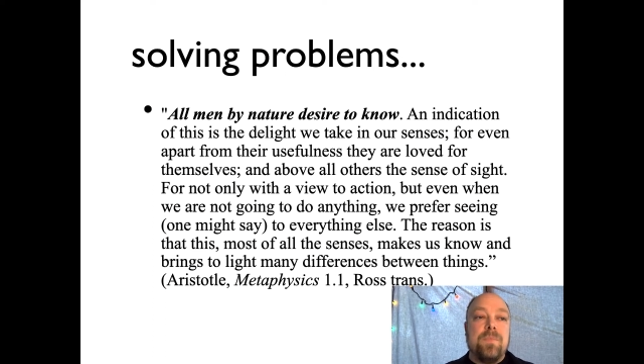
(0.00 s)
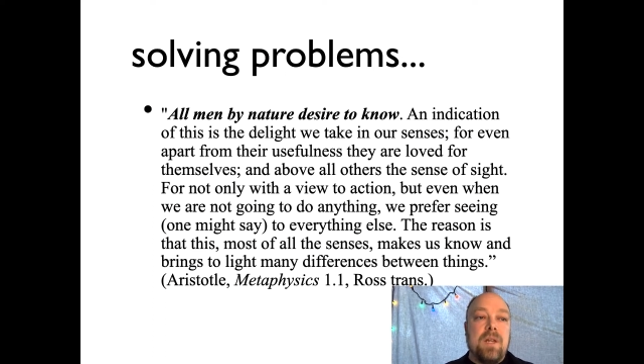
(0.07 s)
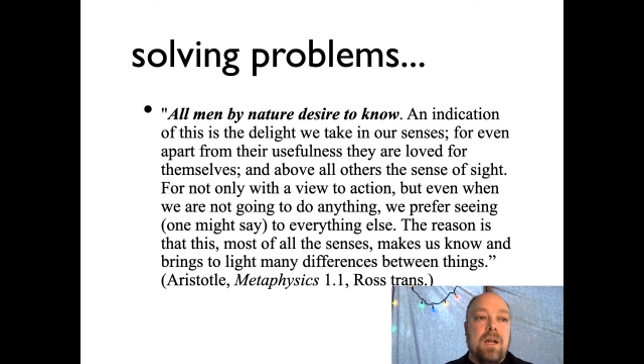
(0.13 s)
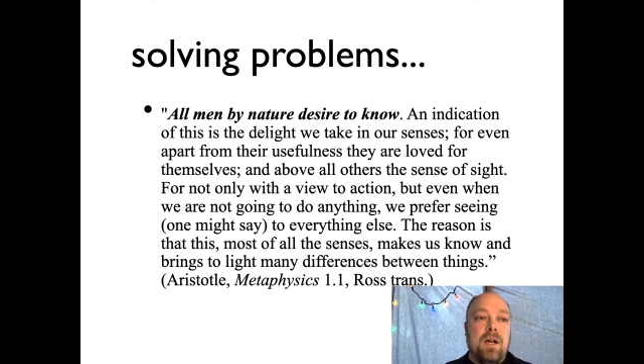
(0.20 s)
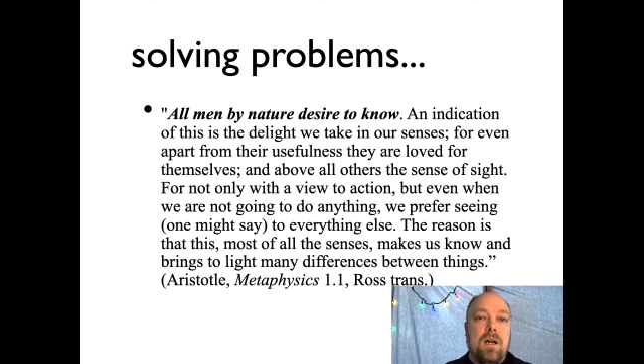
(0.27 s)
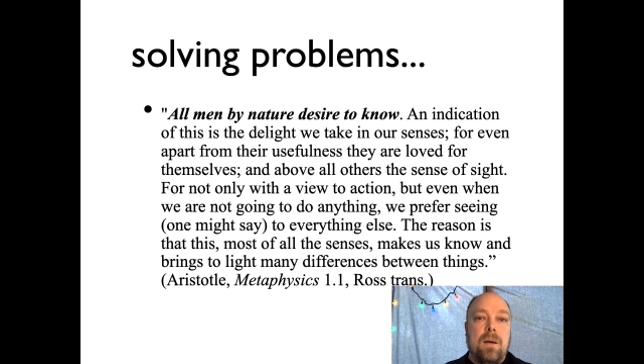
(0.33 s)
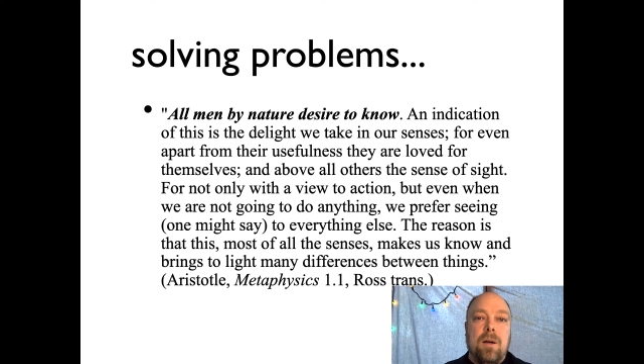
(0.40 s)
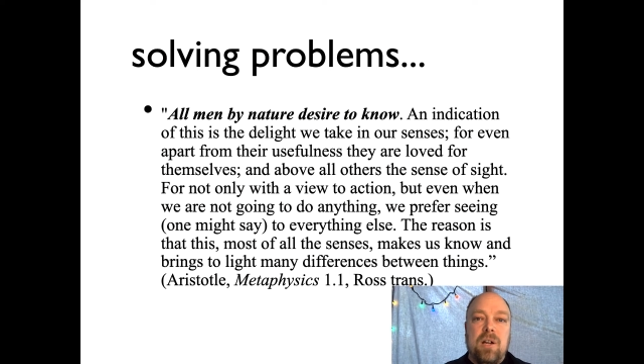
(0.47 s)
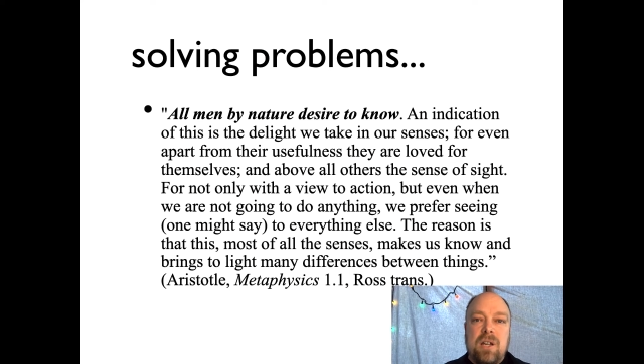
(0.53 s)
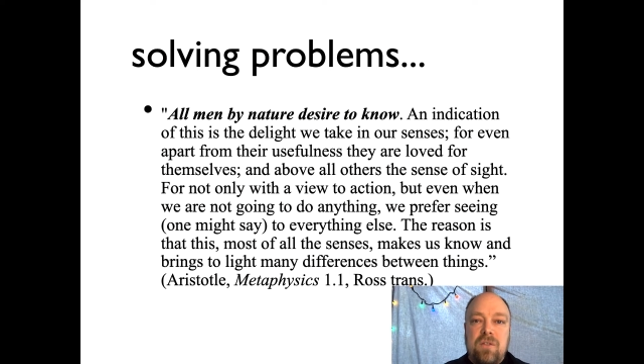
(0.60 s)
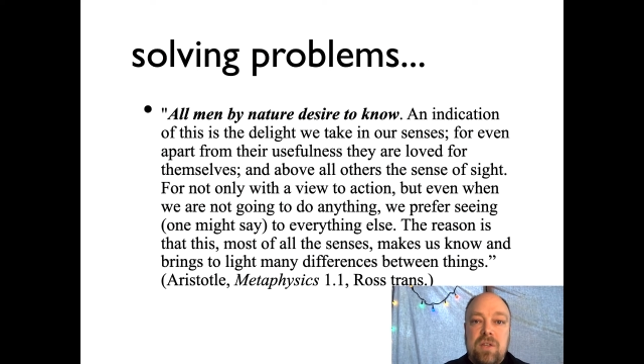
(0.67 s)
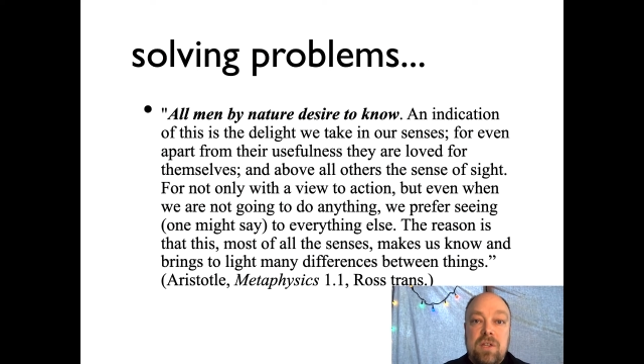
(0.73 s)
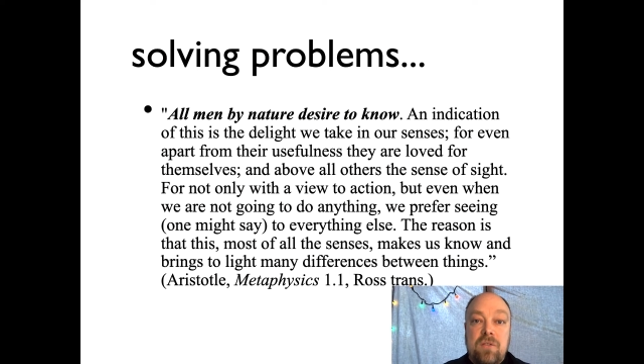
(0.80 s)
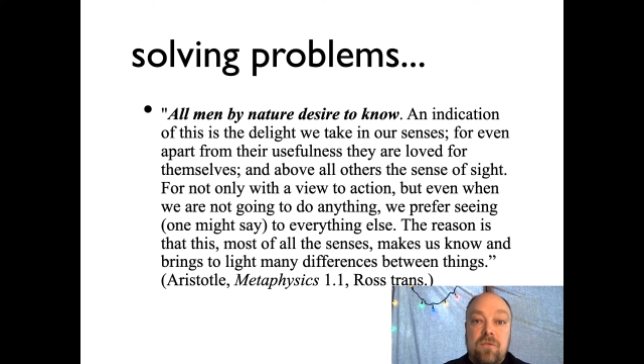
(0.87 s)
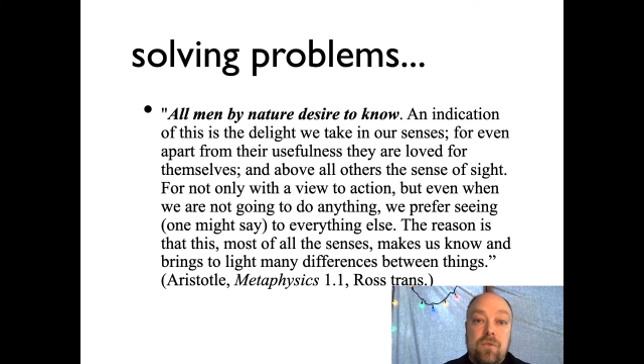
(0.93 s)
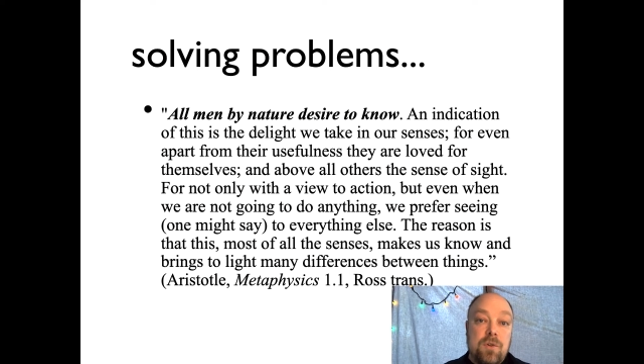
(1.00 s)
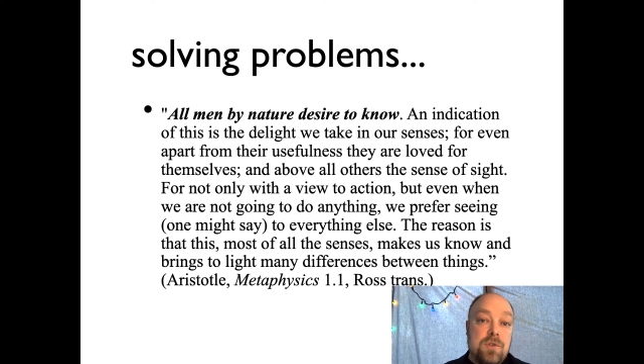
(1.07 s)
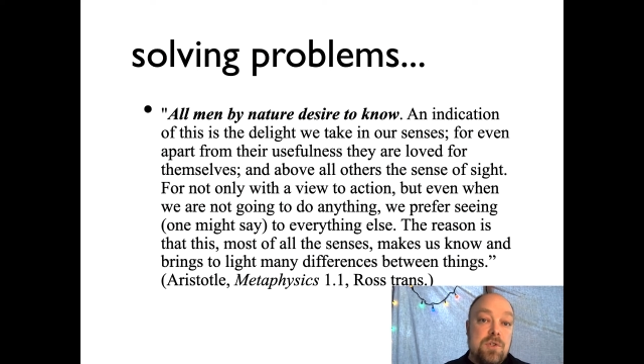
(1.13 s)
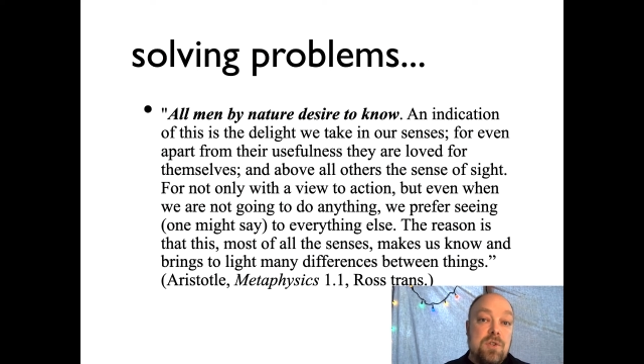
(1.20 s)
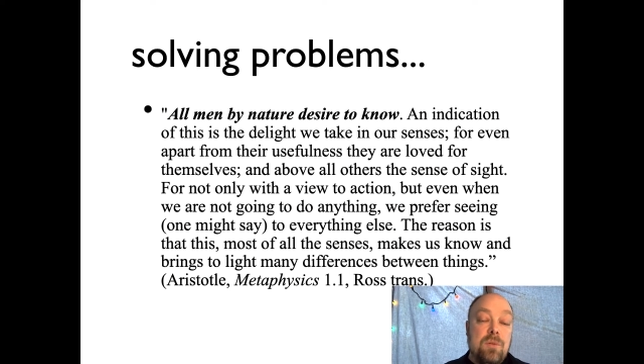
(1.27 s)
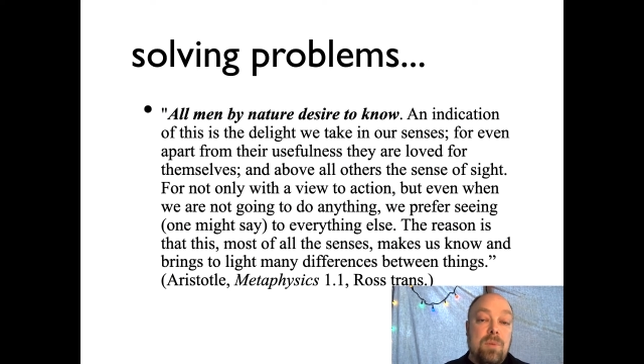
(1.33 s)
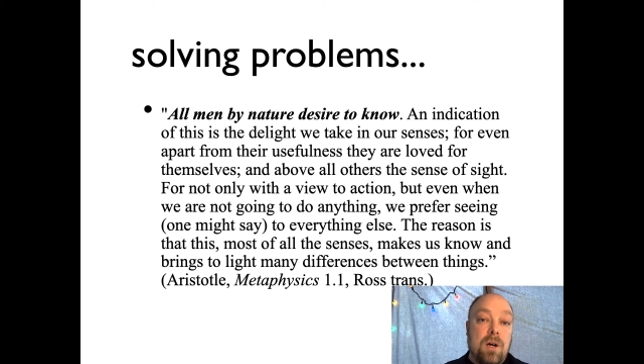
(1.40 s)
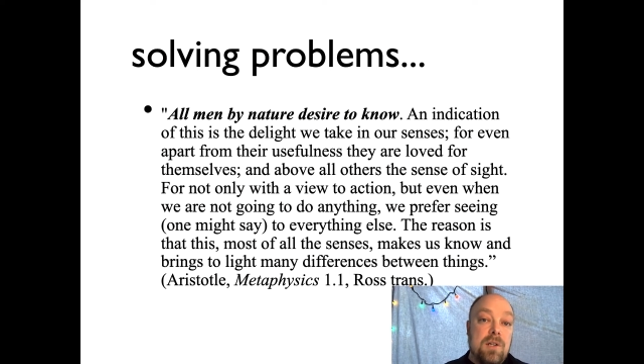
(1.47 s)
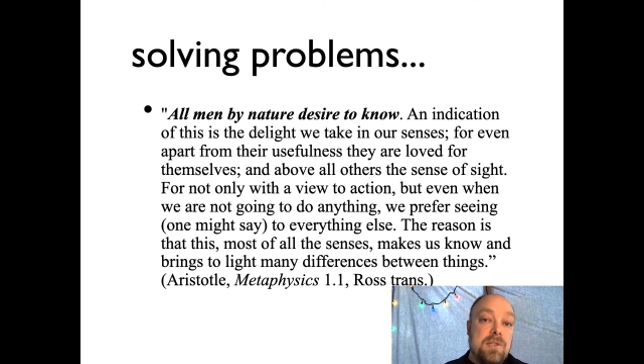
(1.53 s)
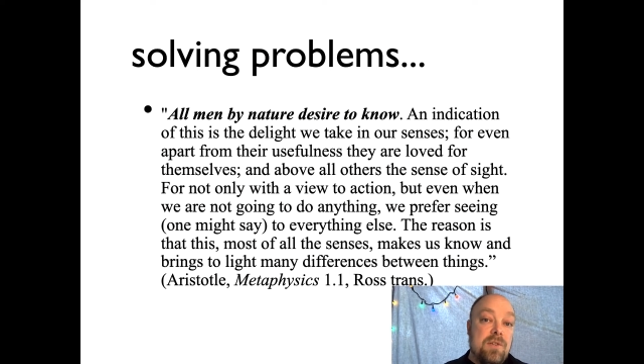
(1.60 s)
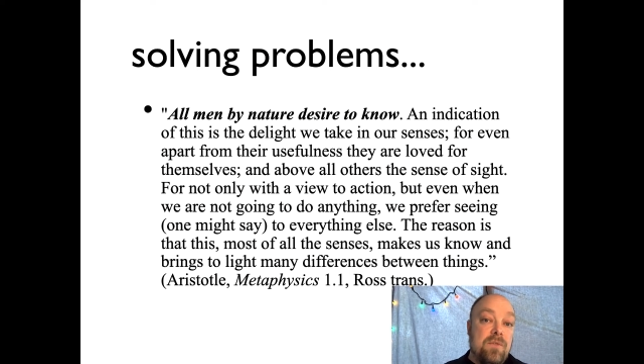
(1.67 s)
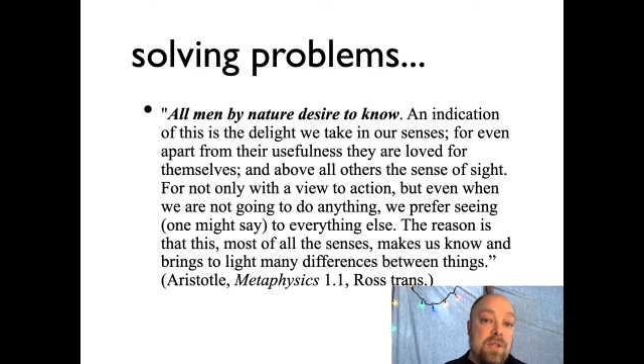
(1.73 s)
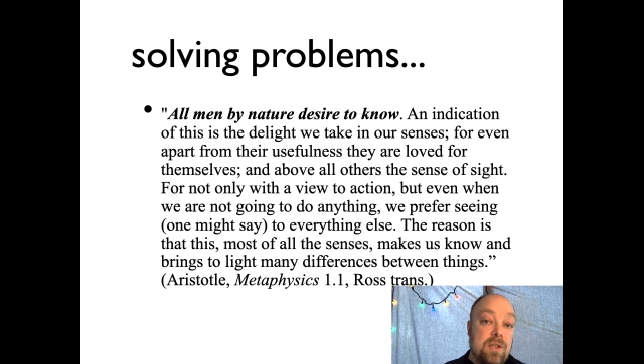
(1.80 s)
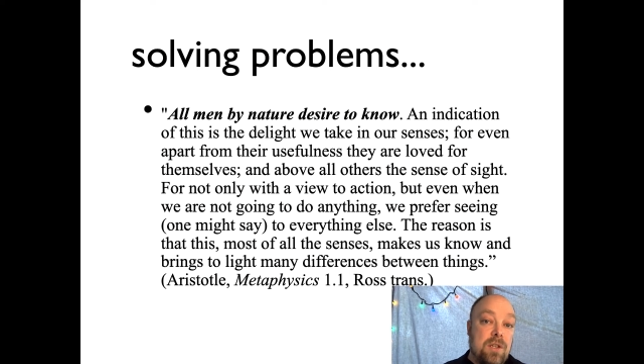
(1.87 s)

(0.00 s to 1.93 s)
I'll give you the first 2 parts of it,